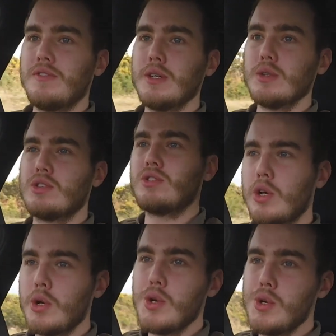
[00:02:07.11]
It feels
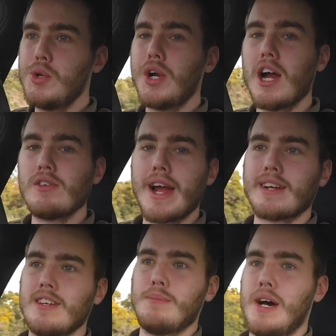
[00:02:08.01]
too
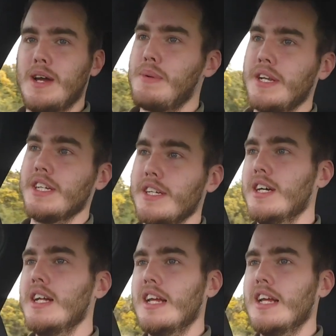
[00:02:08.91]
direct in my opinion.